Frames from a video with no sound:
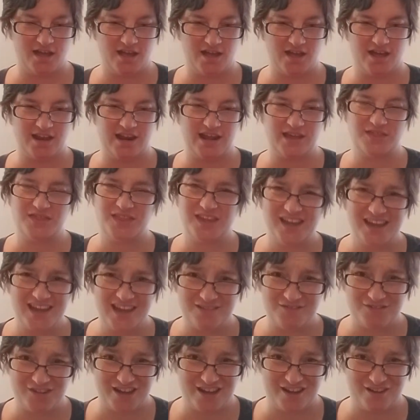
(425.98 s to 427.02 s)
And I think I
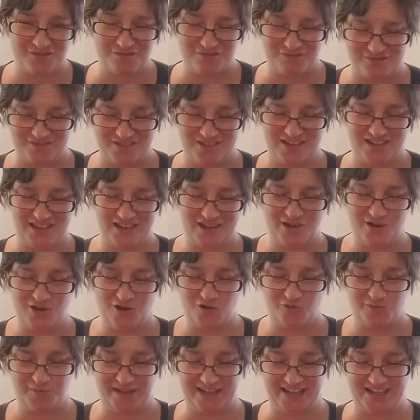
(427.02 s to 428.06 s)
have enough. I
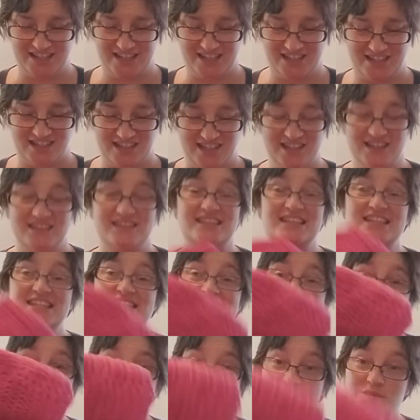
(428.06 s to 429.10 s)
hope, because this
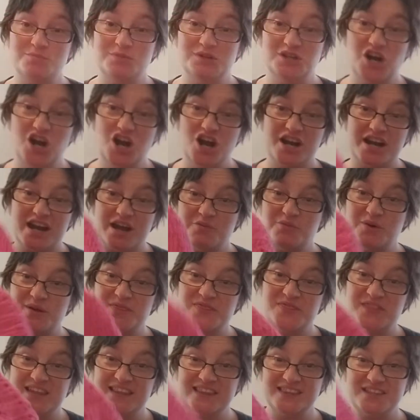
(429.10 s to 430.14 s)
eats up yarn. I
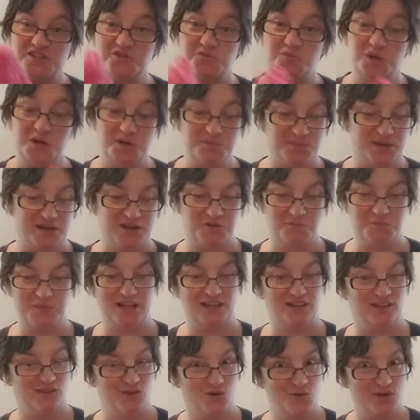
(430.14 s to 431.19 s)
wouldn't think this would, but oh my
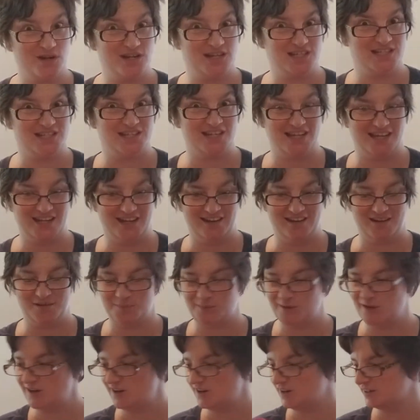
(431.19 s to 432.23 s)
lord, is it eating
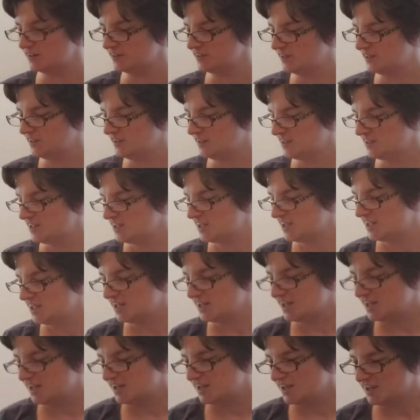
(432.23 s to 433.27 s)
up yarn.
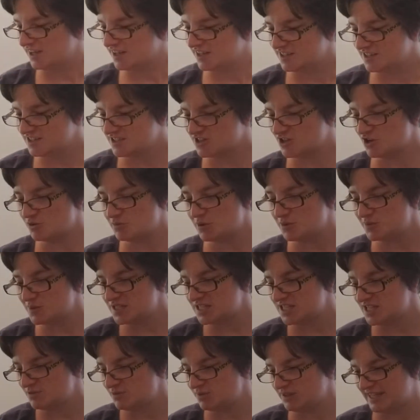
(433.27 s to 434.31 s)
So I'm
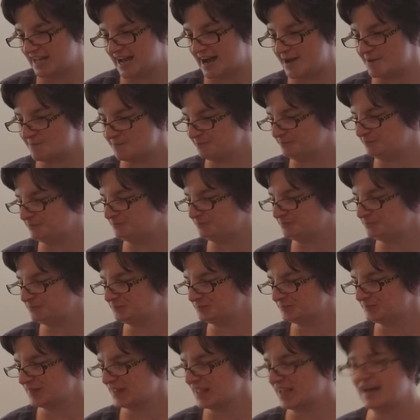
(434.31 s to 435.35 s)
almost done with that.
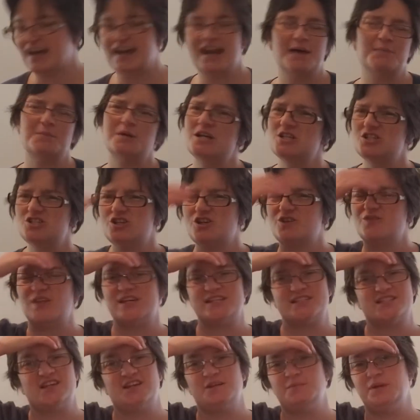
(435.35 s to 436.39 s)
And I'm not sure if
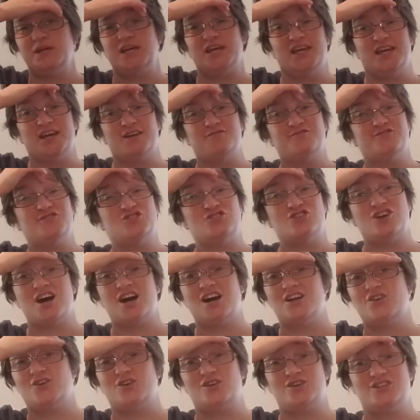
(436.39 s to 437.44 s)
that's going to be a gift or
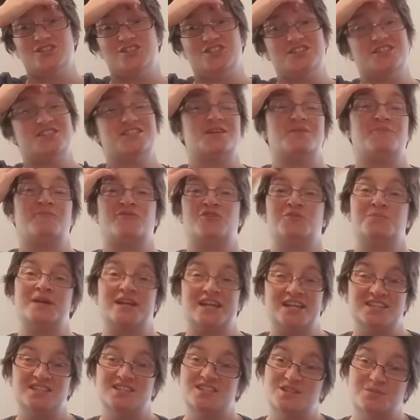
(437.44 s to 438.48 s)
not, or just something for my
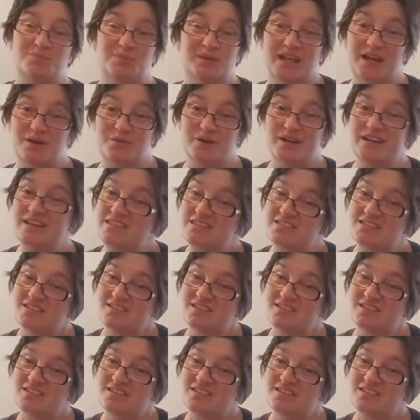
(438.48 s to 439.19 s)
kids to play with.